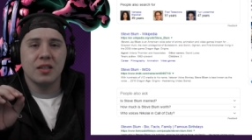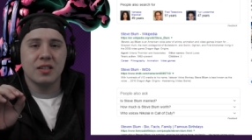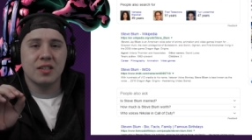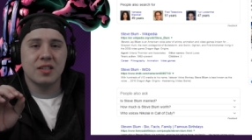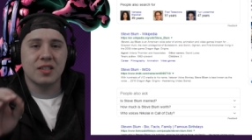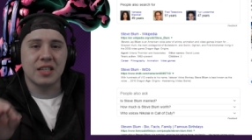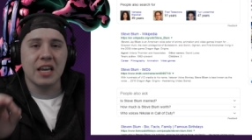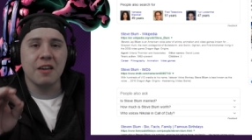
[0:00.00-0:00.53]

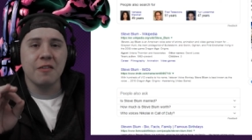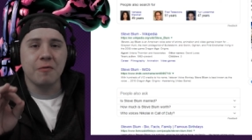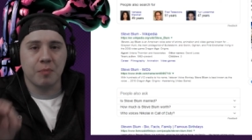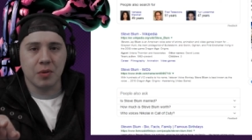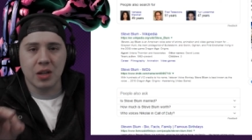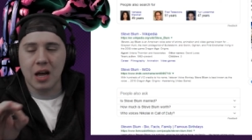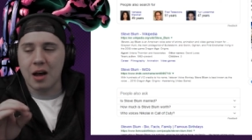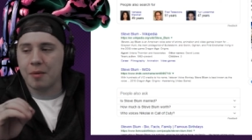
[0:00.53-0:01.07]
Steve
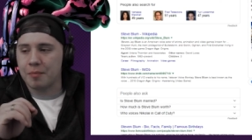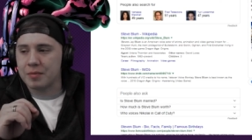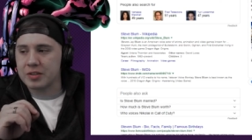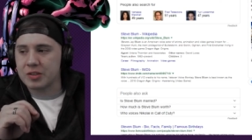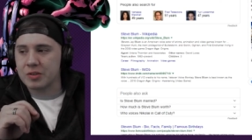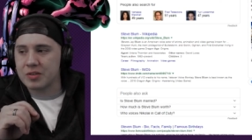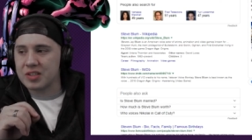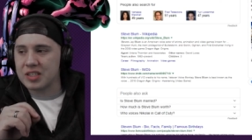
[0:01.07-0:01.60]
Blum.
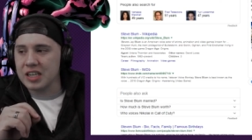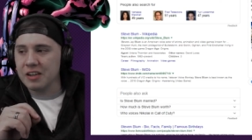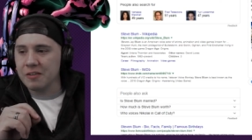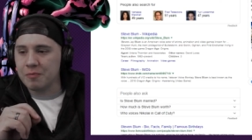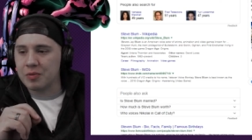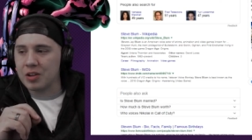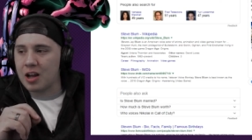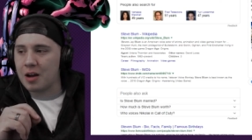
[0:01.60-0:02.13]
So
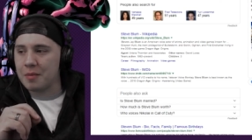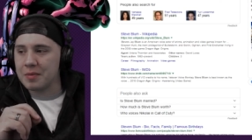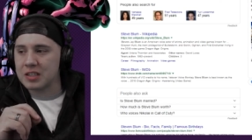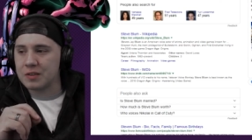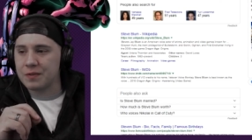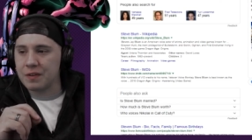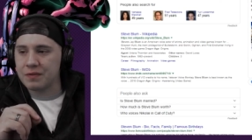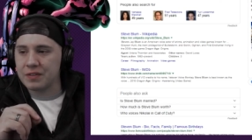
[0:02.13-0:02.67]
Steve Blum
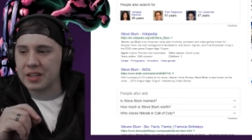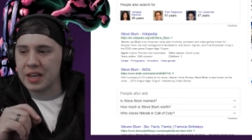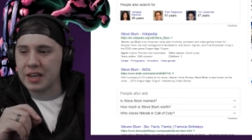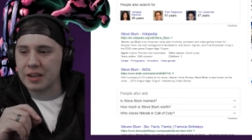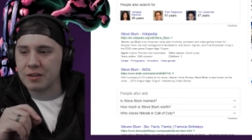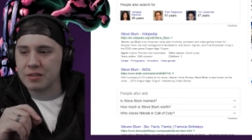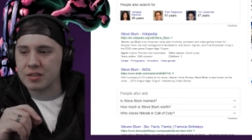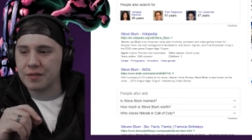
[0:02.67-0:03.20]
is 58
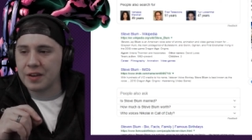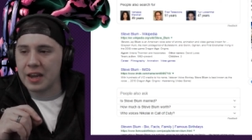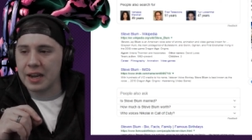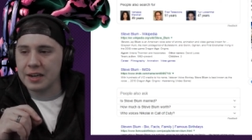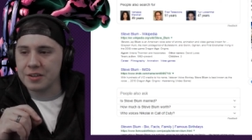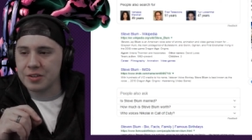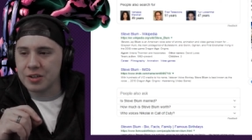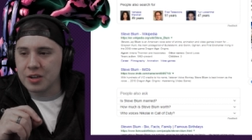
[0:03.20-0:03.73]
years of
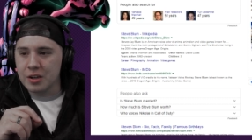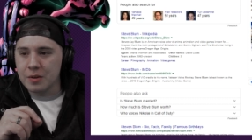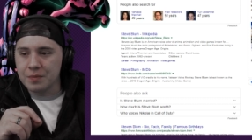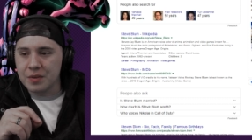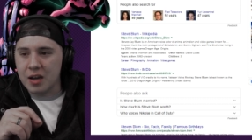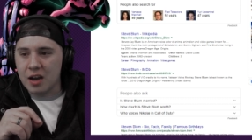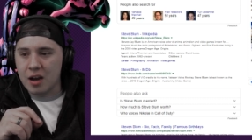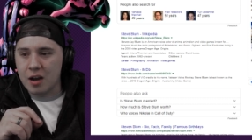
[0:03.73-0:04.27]
age.
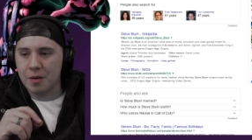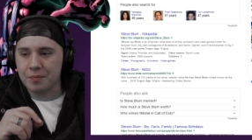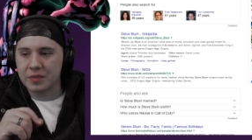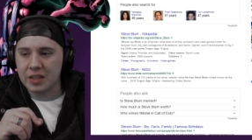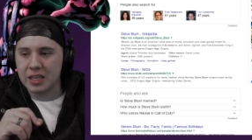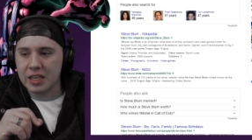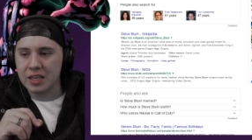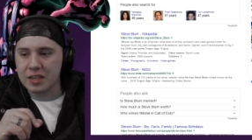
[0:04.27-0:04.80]
Um,
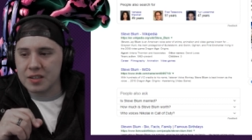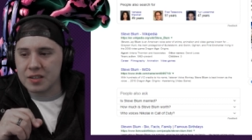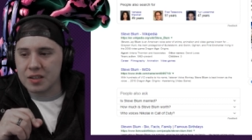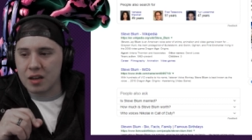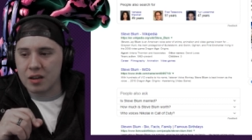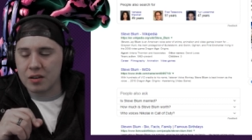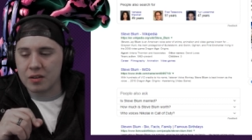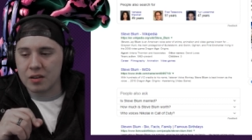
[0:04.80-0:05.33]
he is
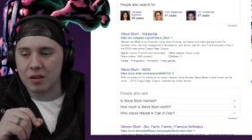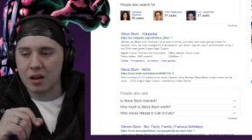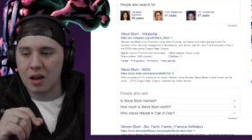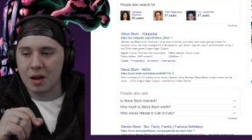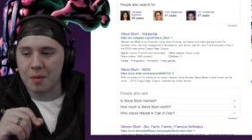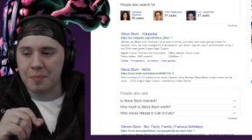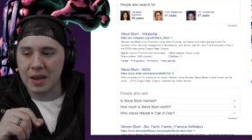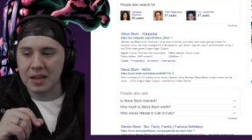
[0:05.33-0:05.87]

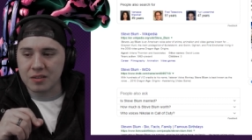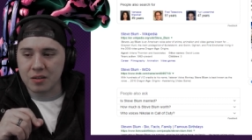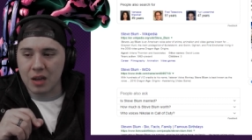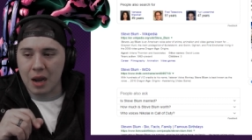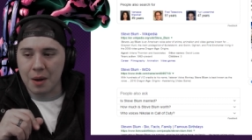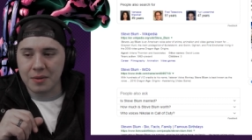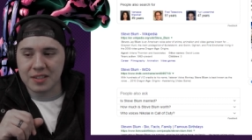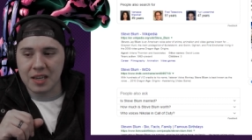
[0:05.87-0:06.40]
uh, best,
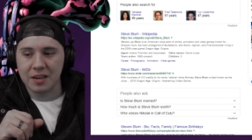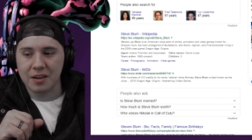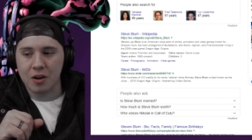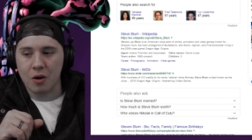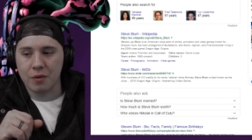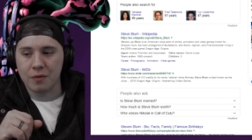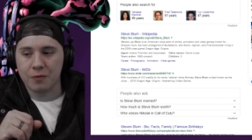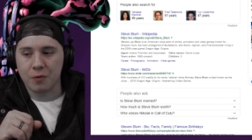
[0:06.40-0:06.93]
I would say,
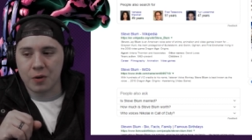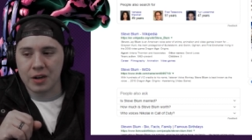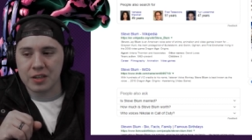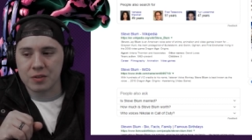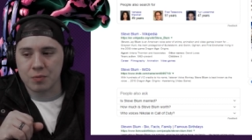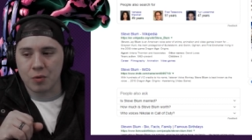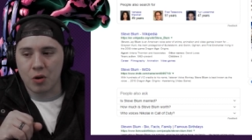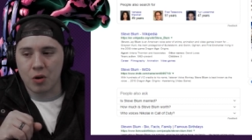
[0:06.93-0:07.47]
known for
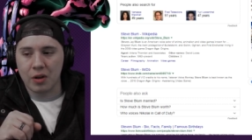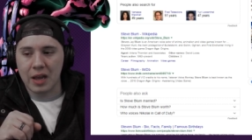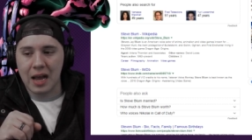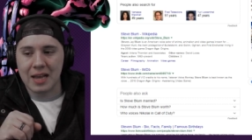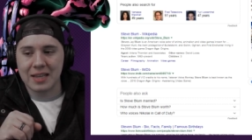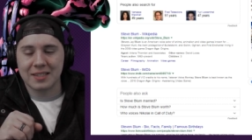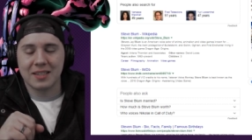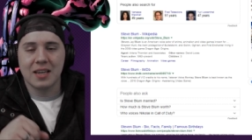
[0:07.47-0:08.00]
his role
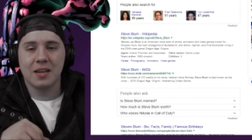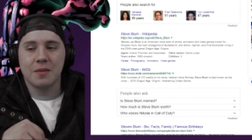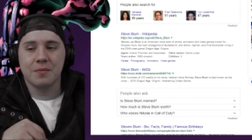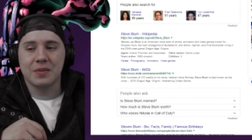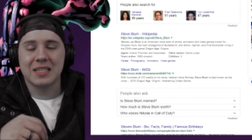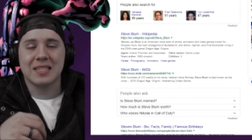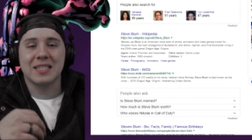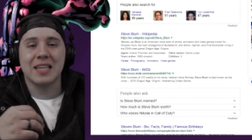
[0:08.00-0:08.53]
as
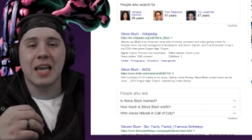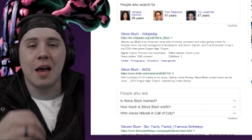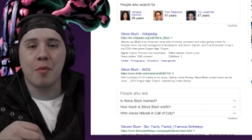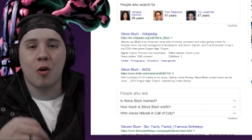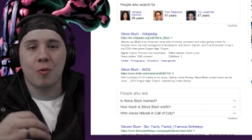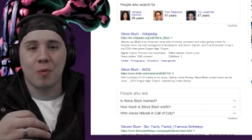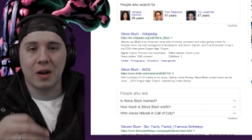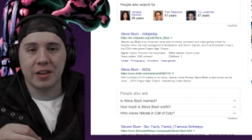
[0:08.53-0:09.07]
Zeb
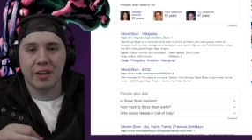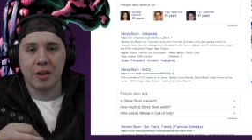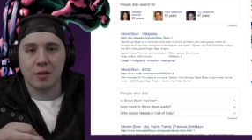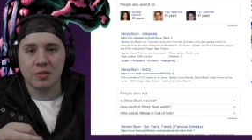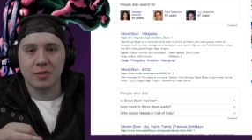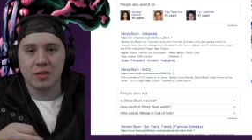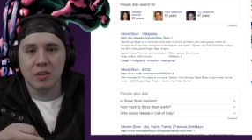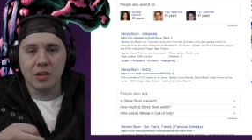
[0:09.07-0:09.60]

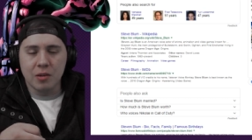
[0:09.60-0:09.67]
Orrelios.